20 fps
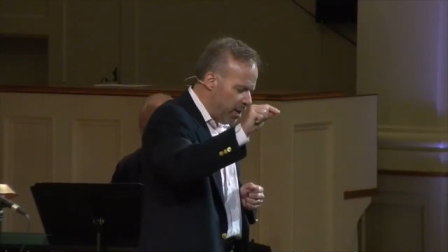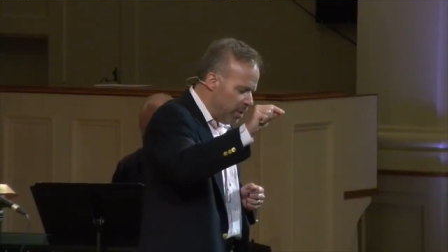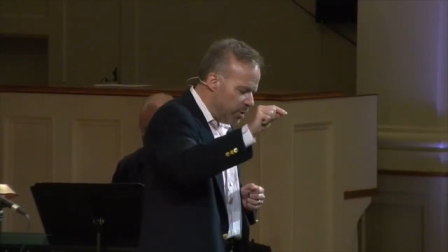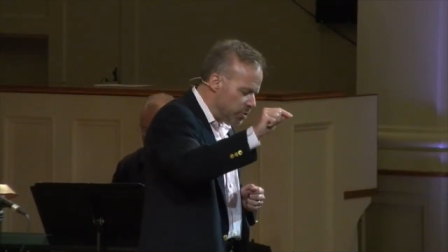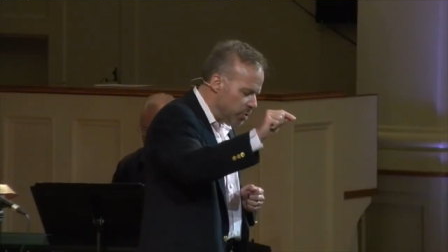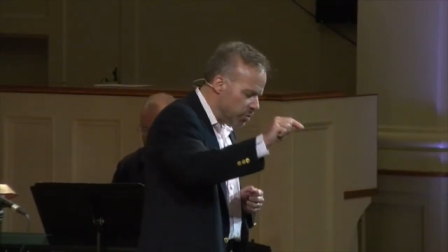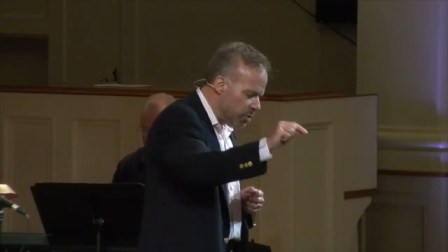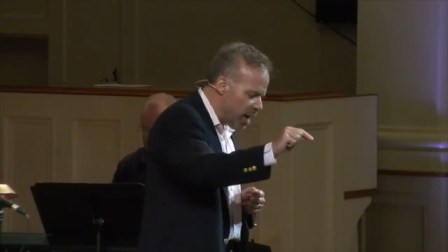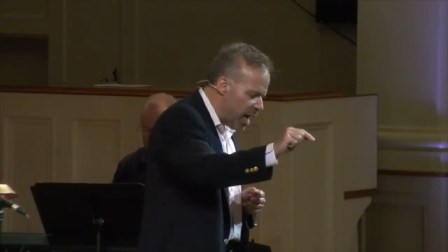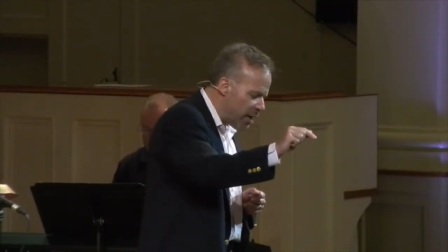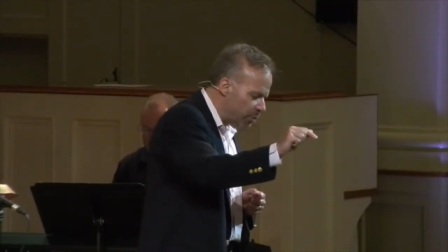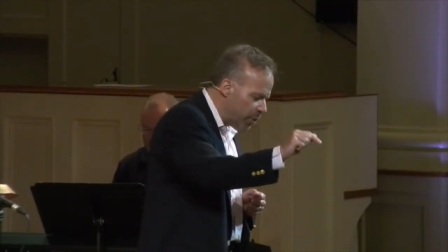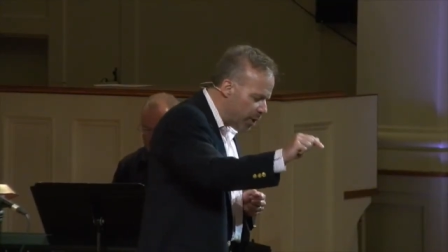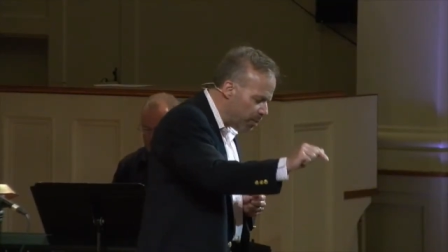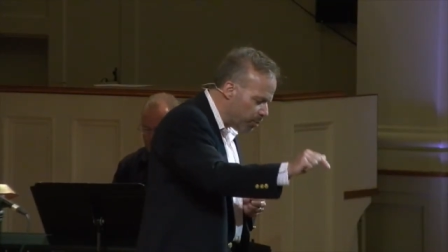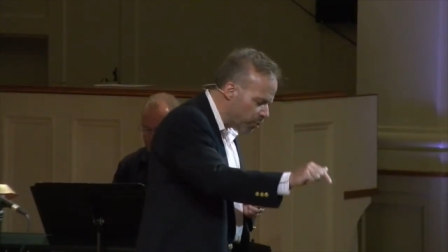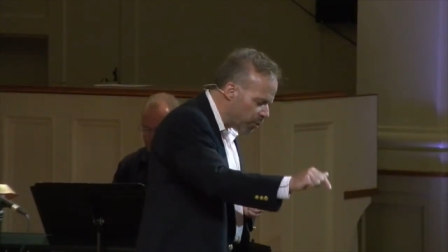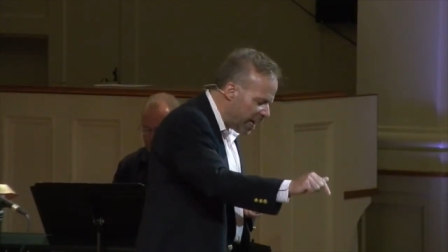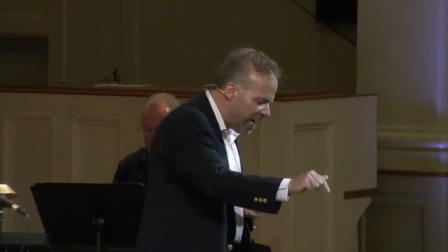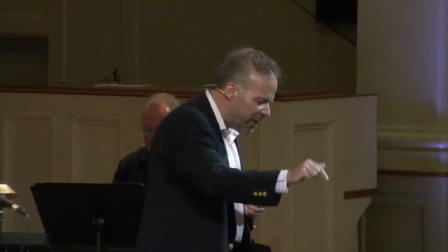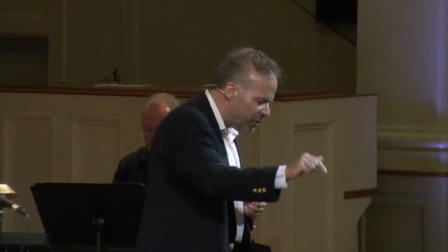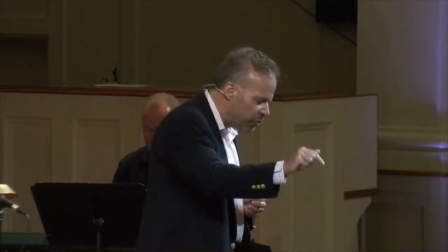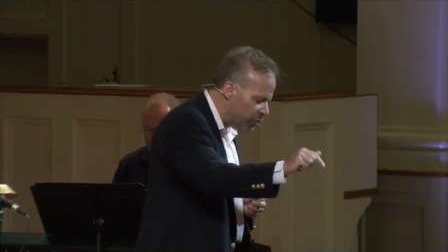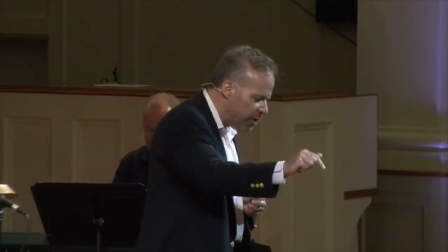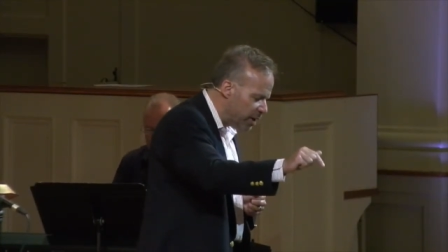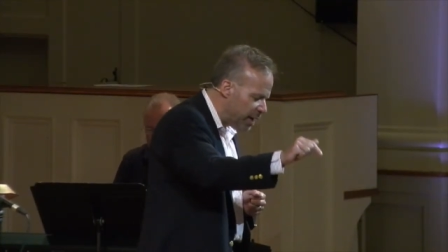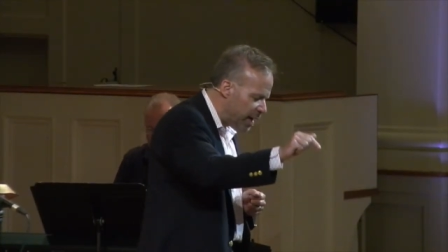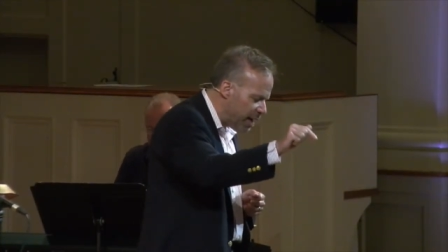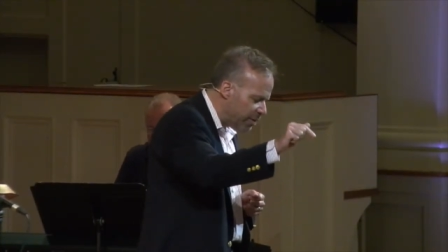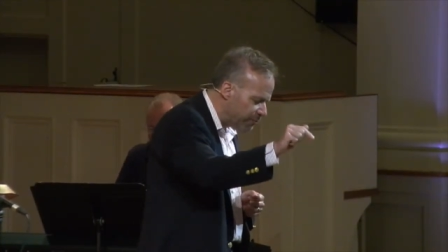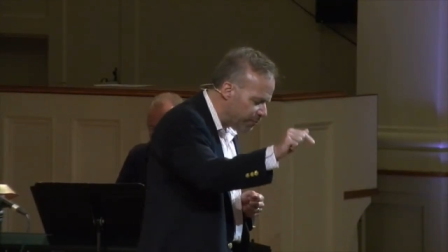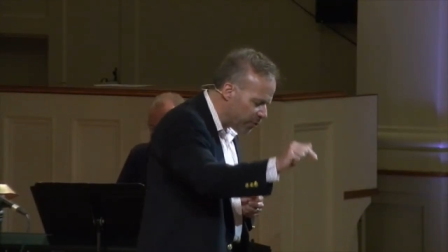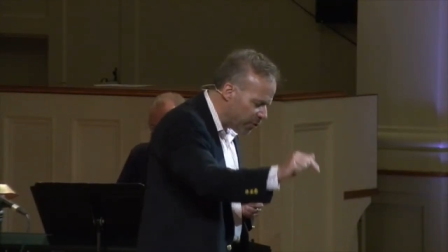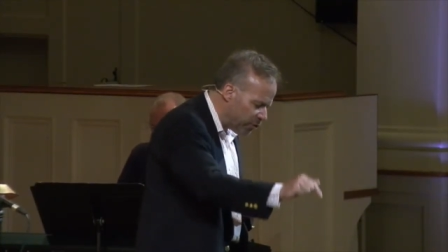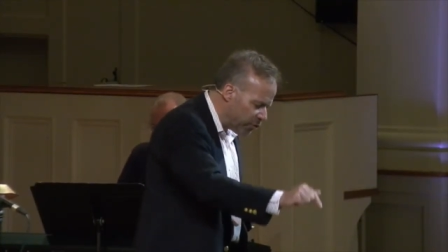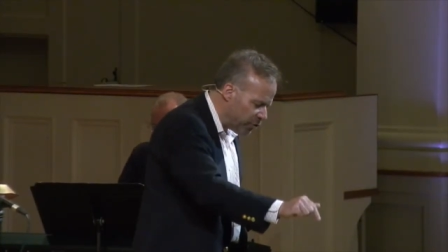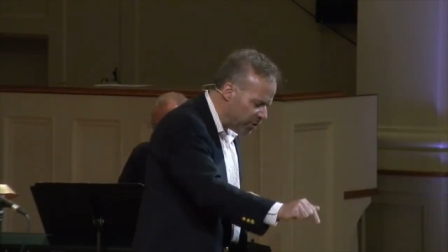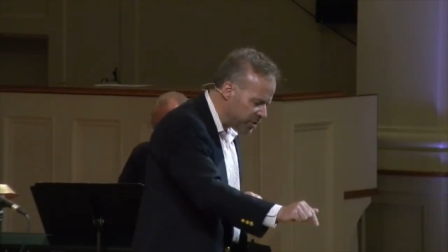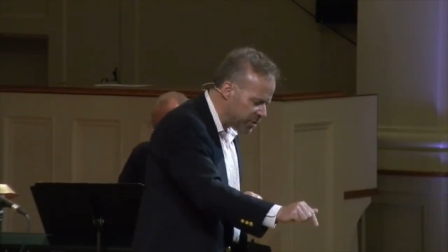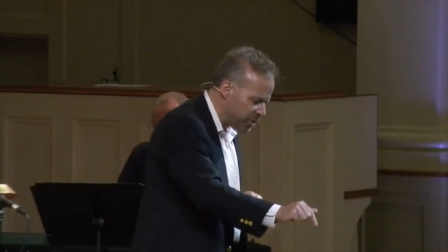So, God, we praise you today for
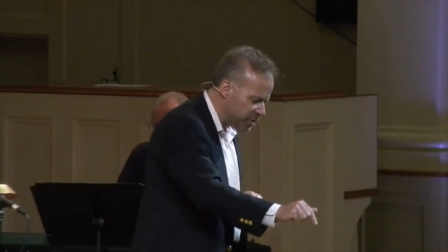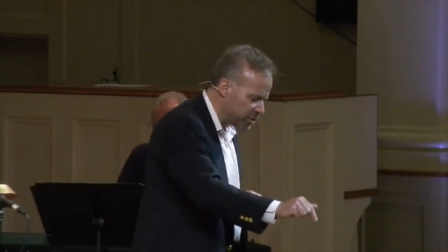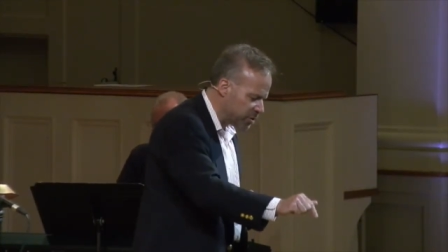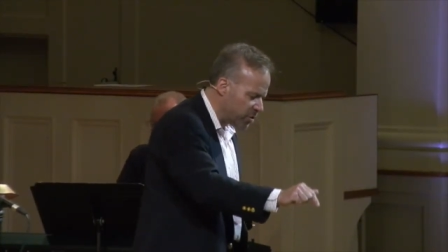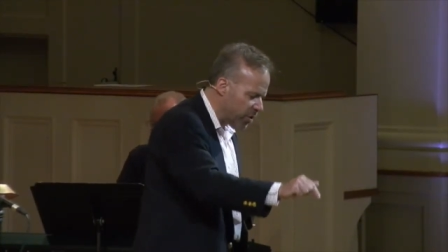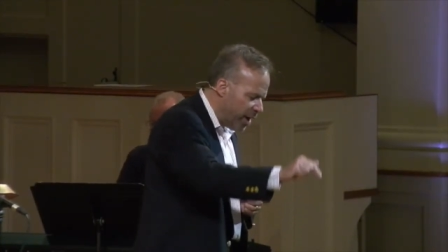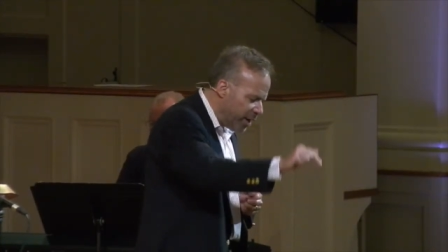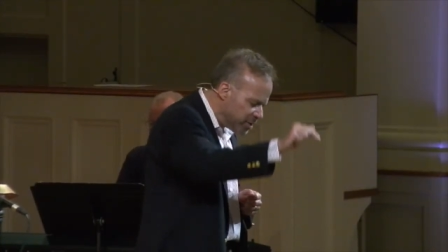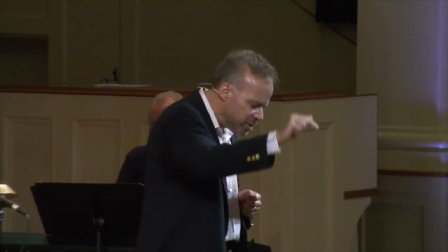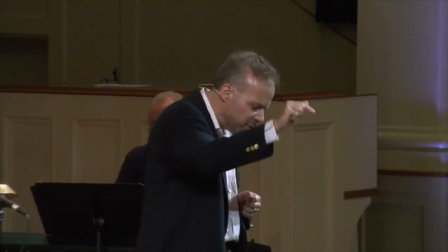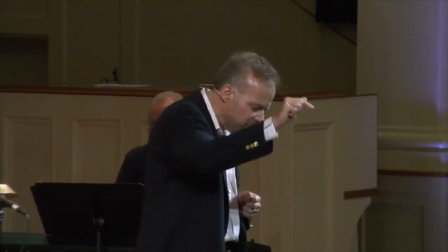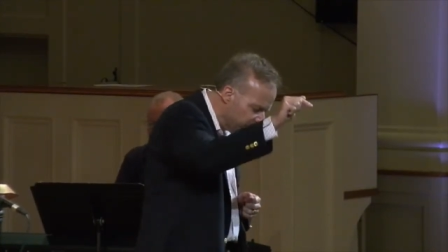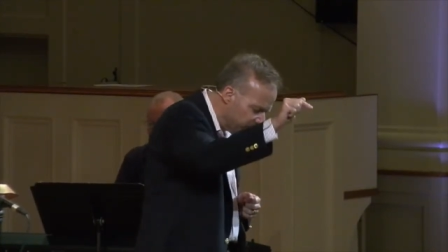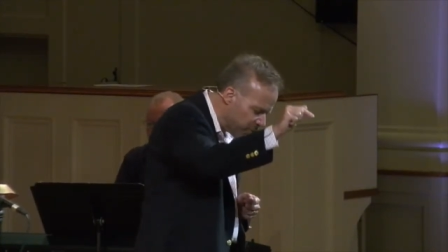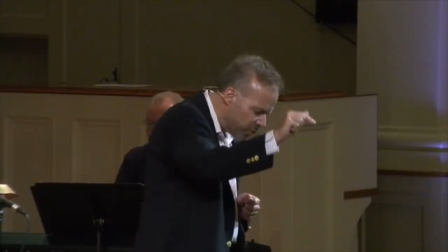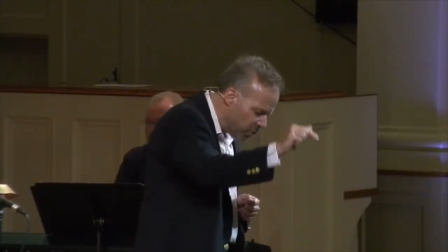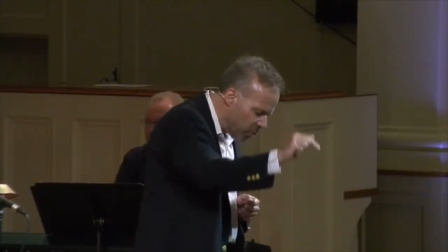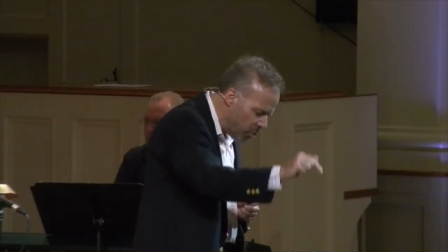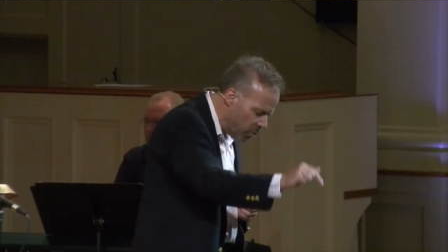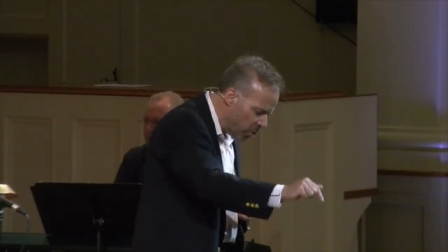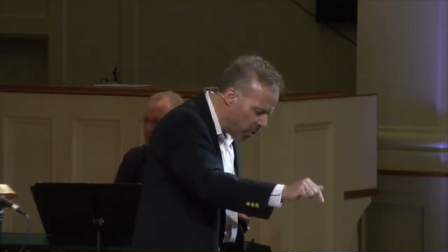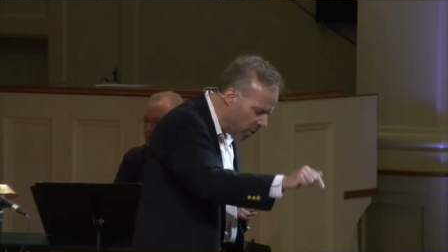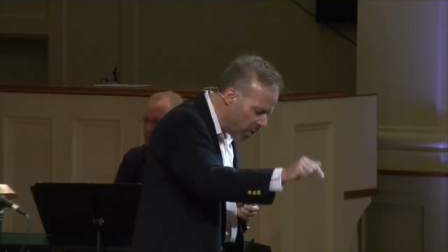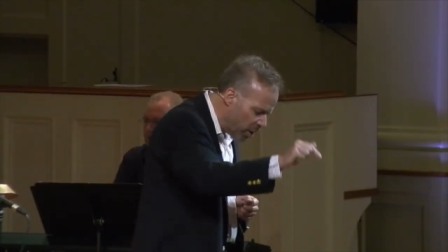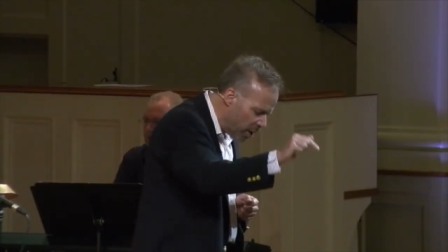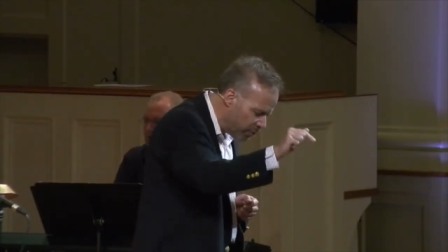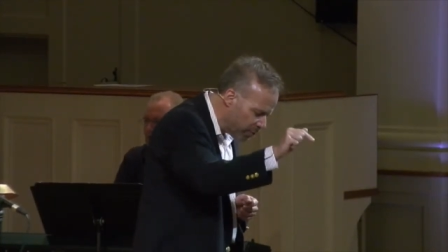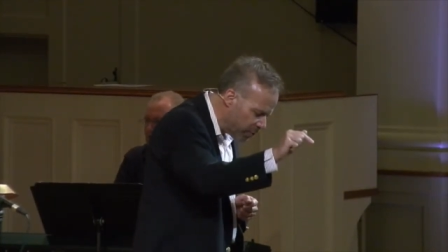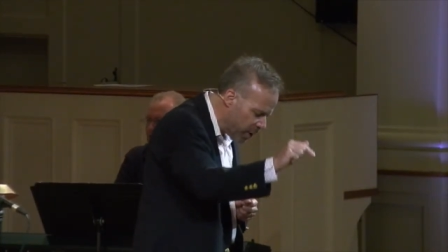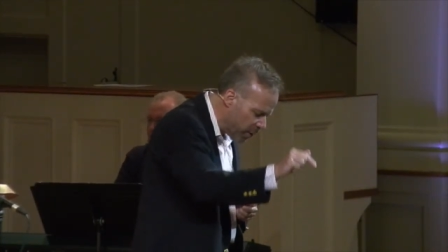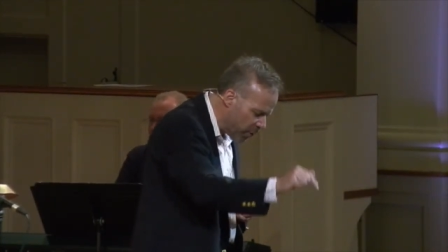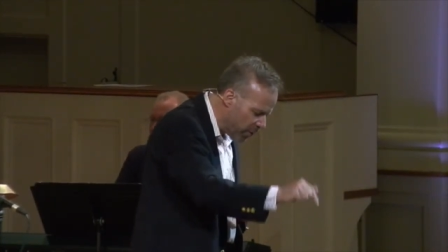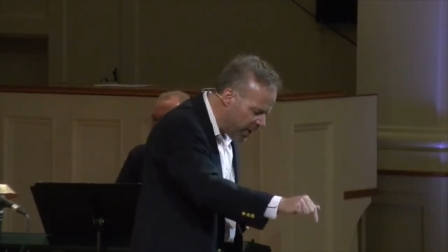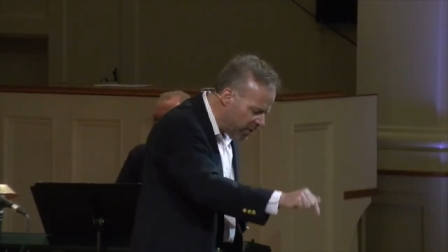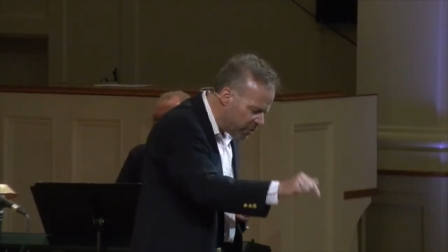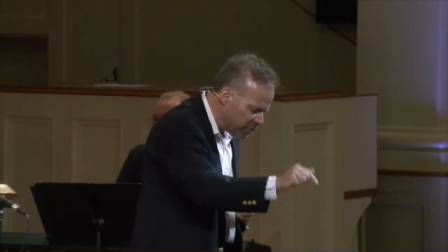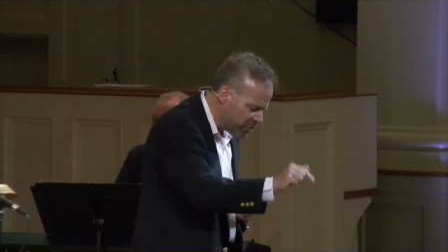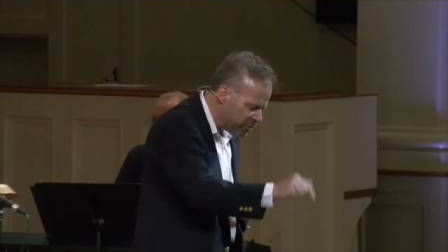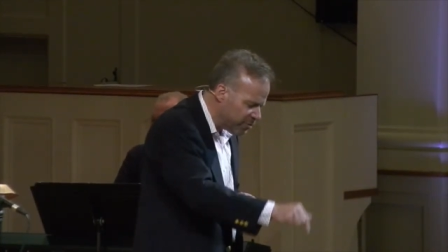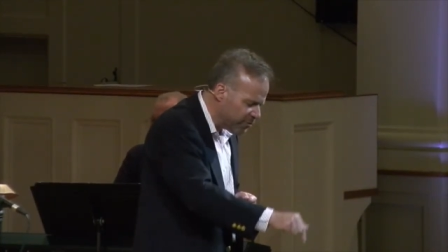Jesus Christ and for the word of
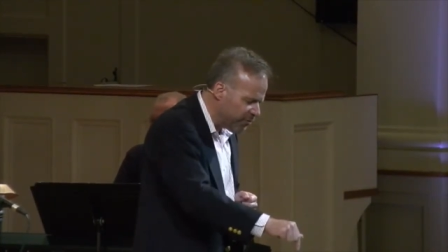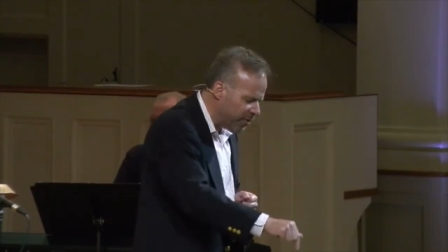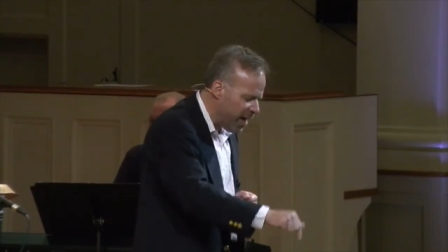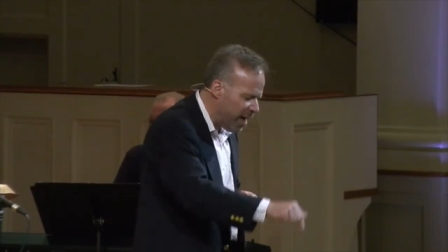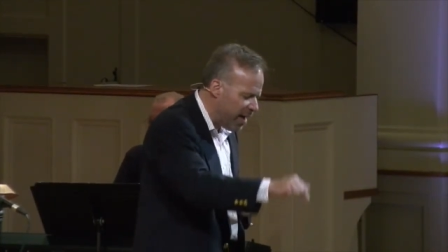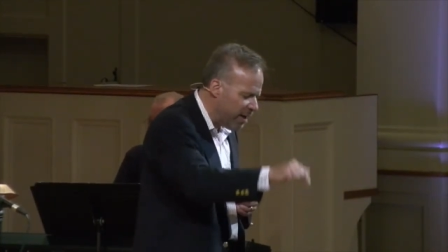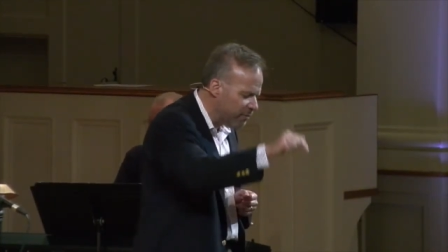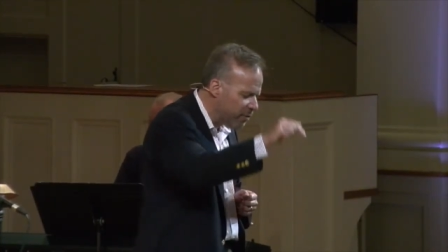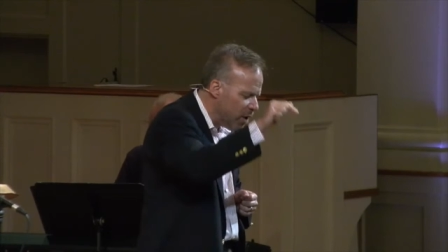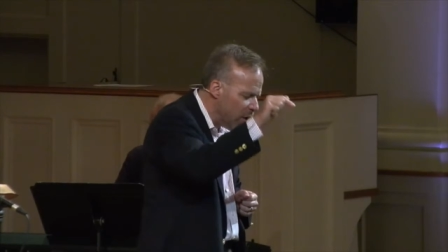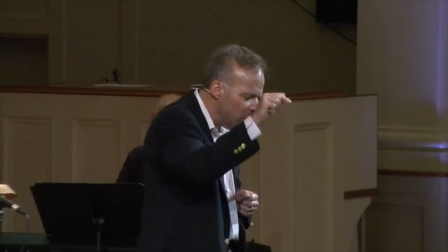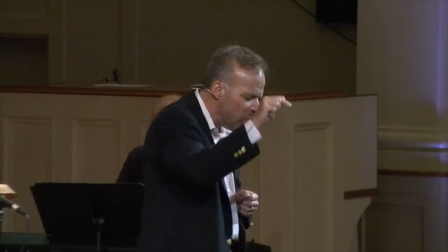Galatians 5.